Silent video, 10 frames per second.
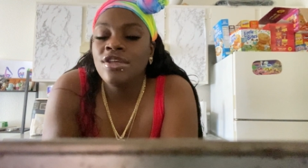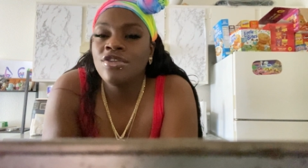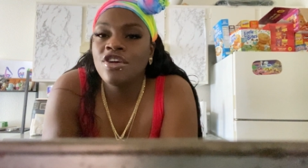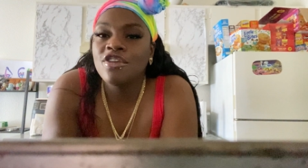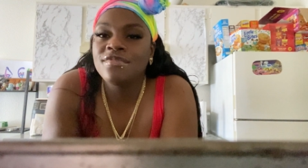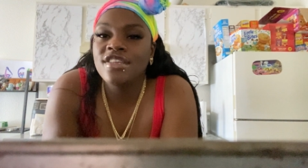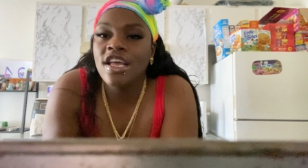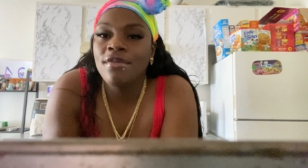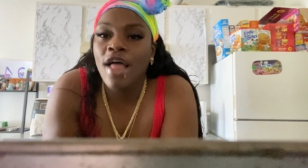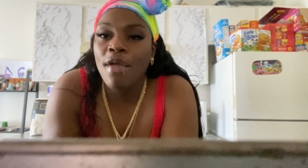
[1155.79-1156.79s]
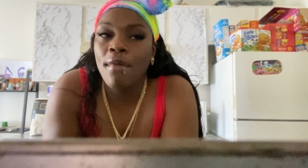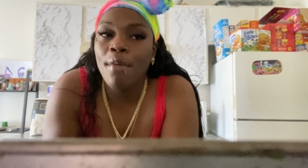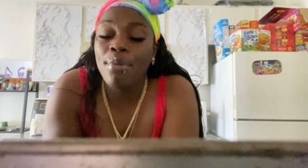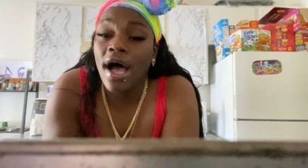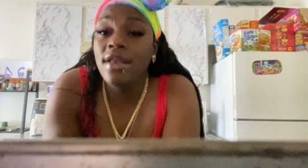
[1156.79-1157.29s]
You know what I'm saying? Like my
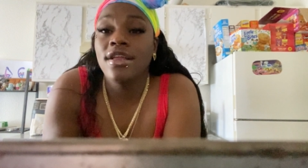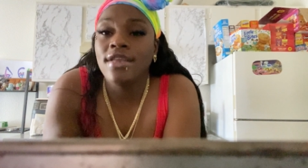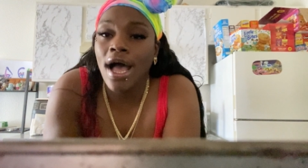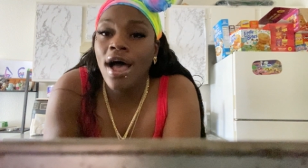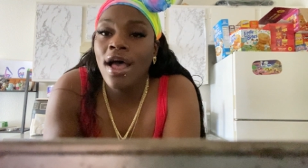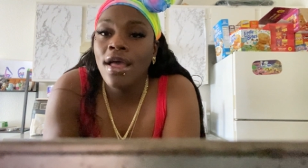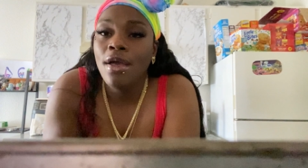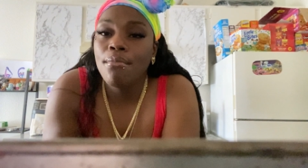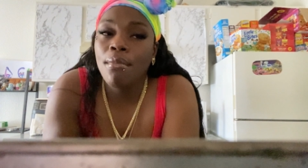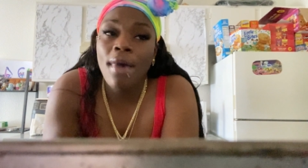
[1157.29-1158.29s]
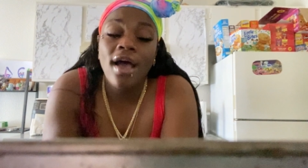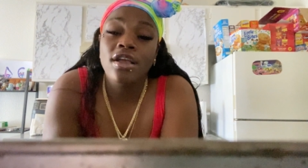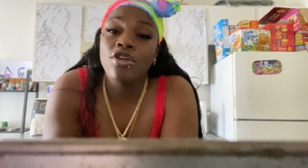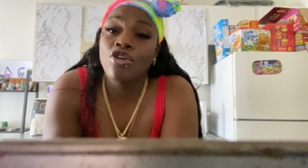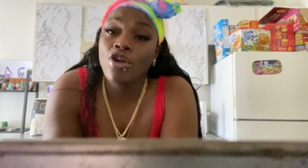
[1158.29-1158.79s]
partner died my
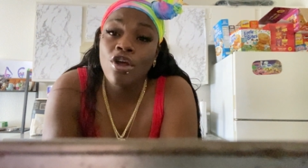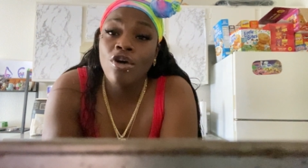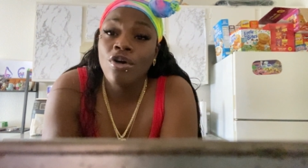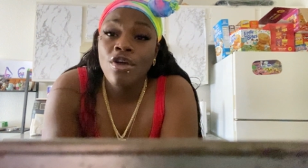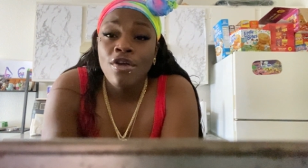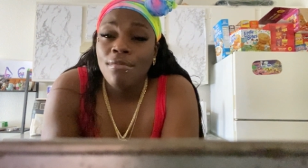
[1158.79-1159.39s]
girl,